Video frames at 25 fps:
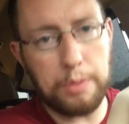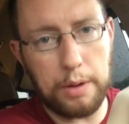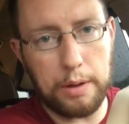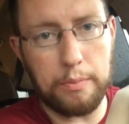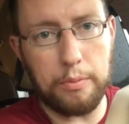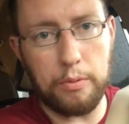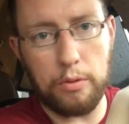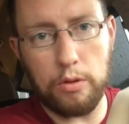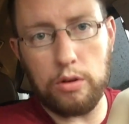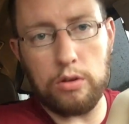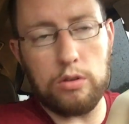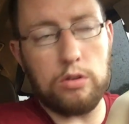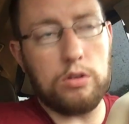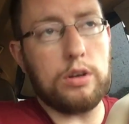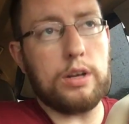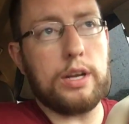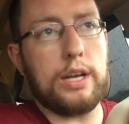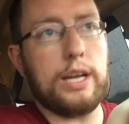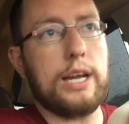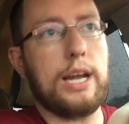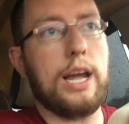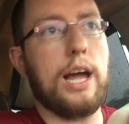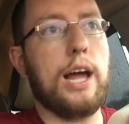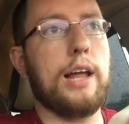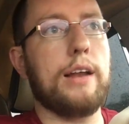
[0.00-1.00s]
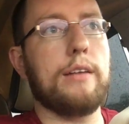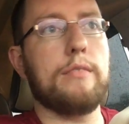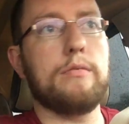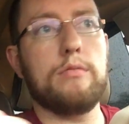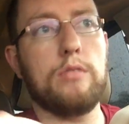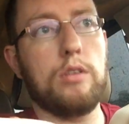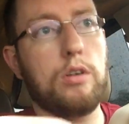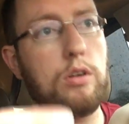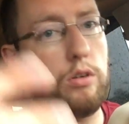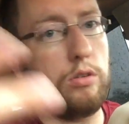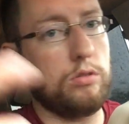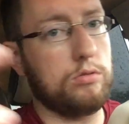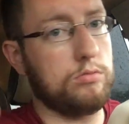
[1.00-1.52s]
people are looking at
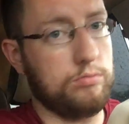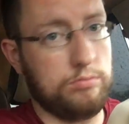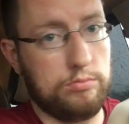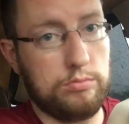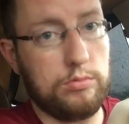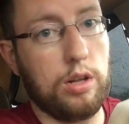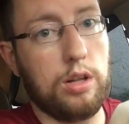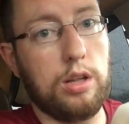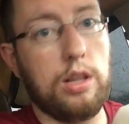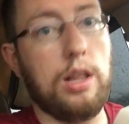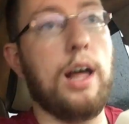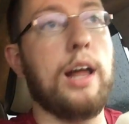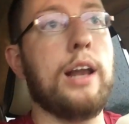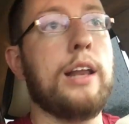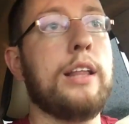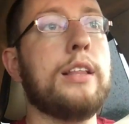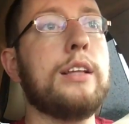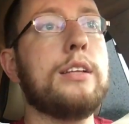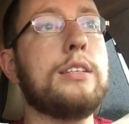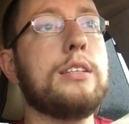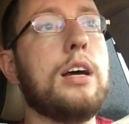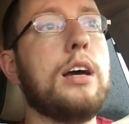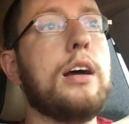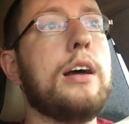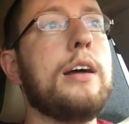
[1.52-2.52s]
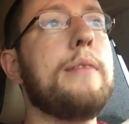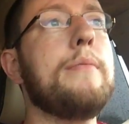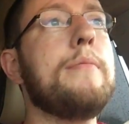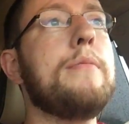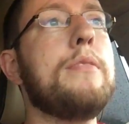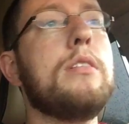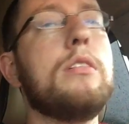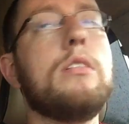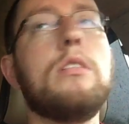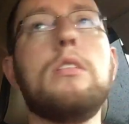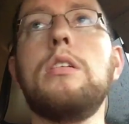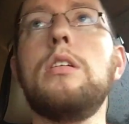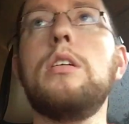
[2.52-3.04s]
a lot of the time,
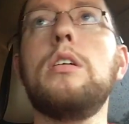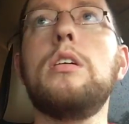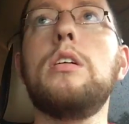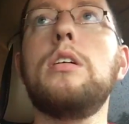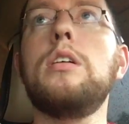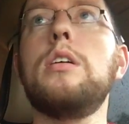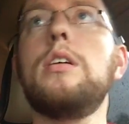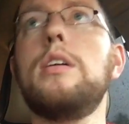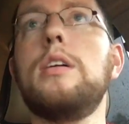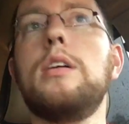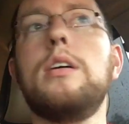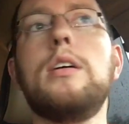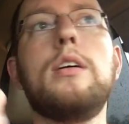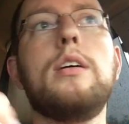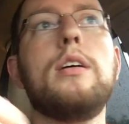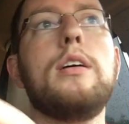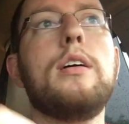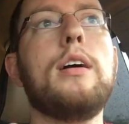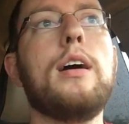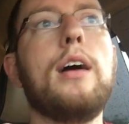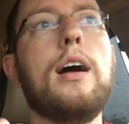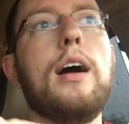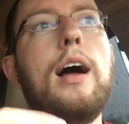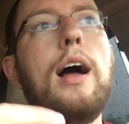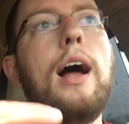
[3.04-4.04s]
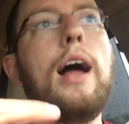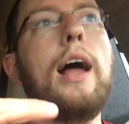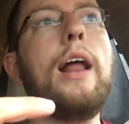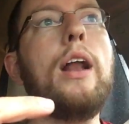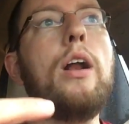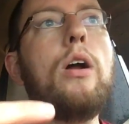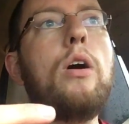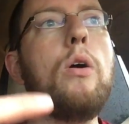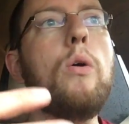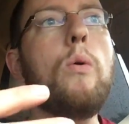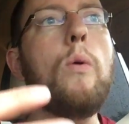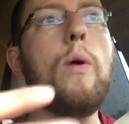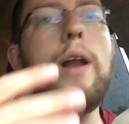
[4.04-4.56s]
I
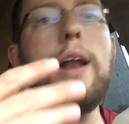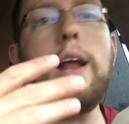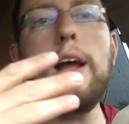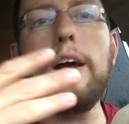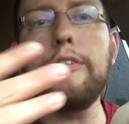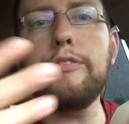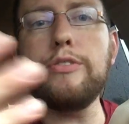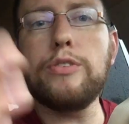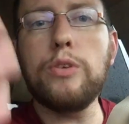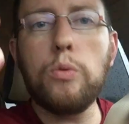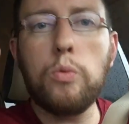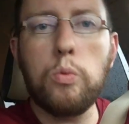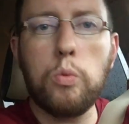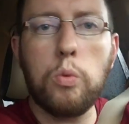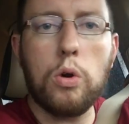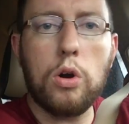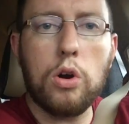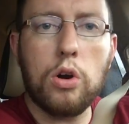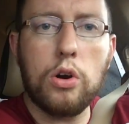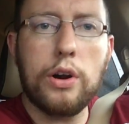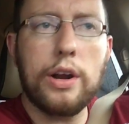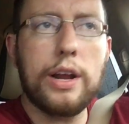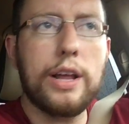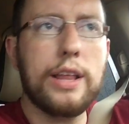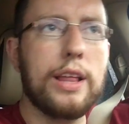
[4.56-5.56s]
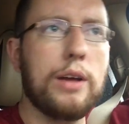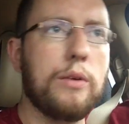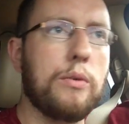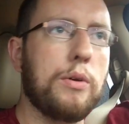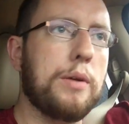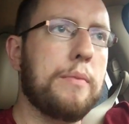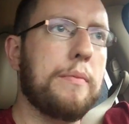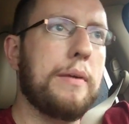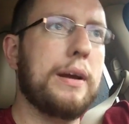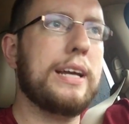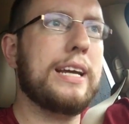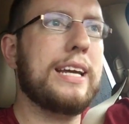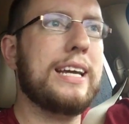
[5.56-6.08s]
don't want to have to worry that one
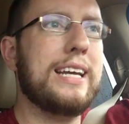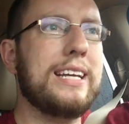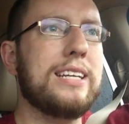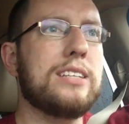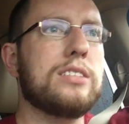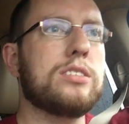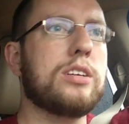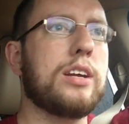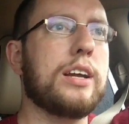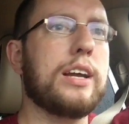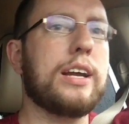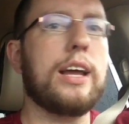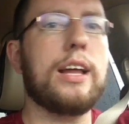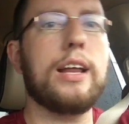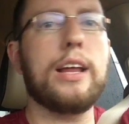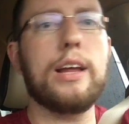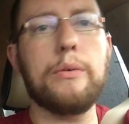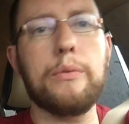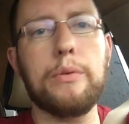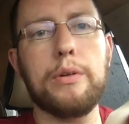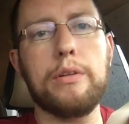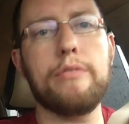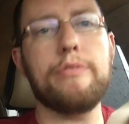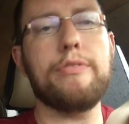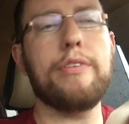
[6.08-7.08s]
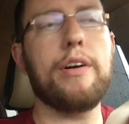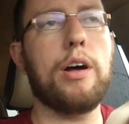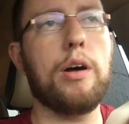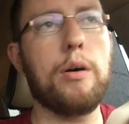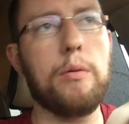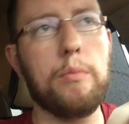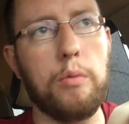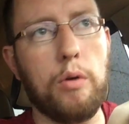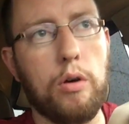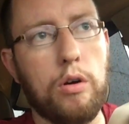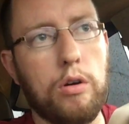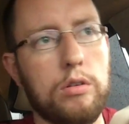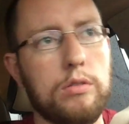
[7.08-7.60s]
of my kids could get hit with a foul
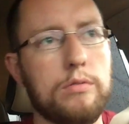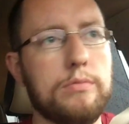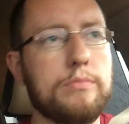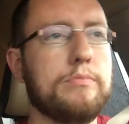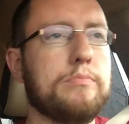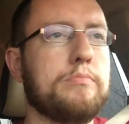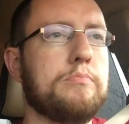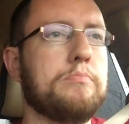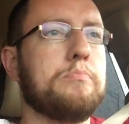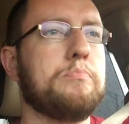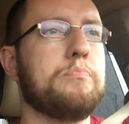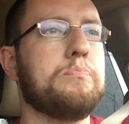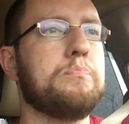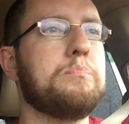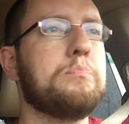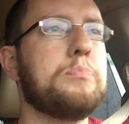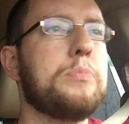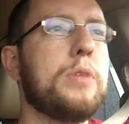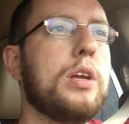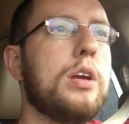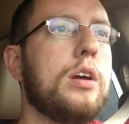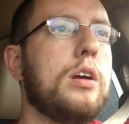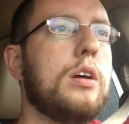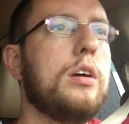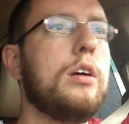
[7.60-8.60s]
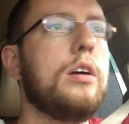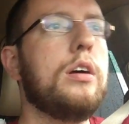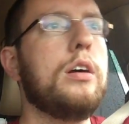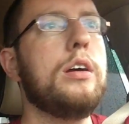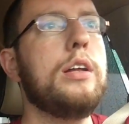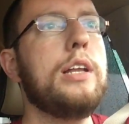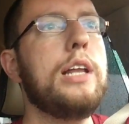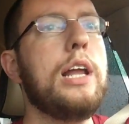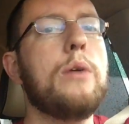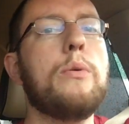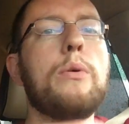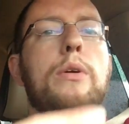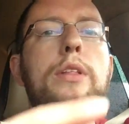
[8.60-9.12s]
ball.
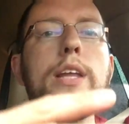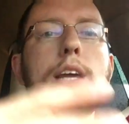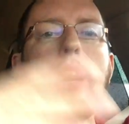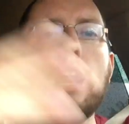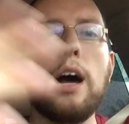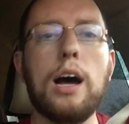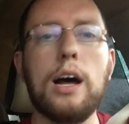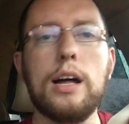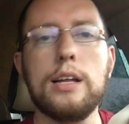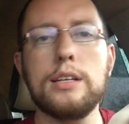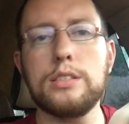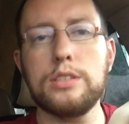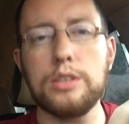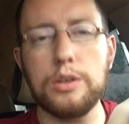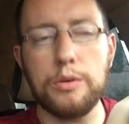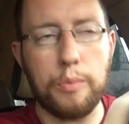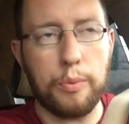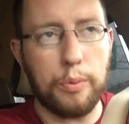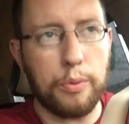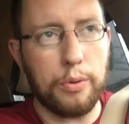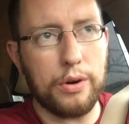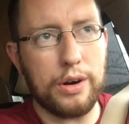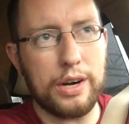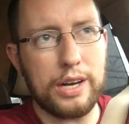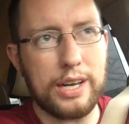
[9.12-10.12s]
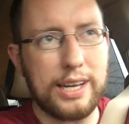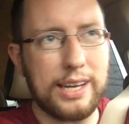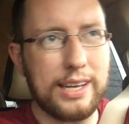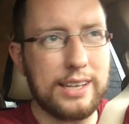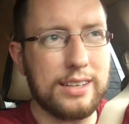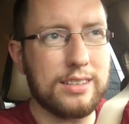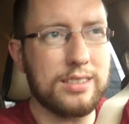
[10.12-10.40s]
Now, while the odds are pretty